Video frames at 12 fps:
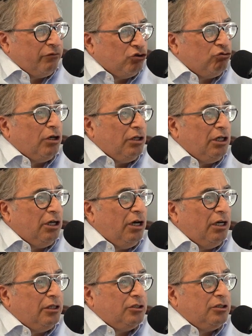of struggling
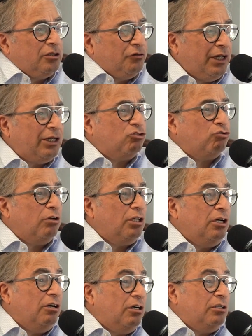artists. Right. If you're not a
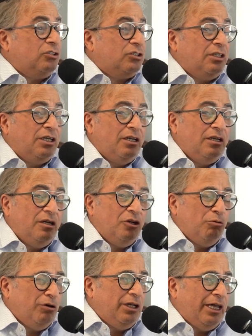struggling artist,
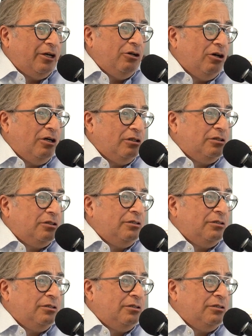then you're really not an artist.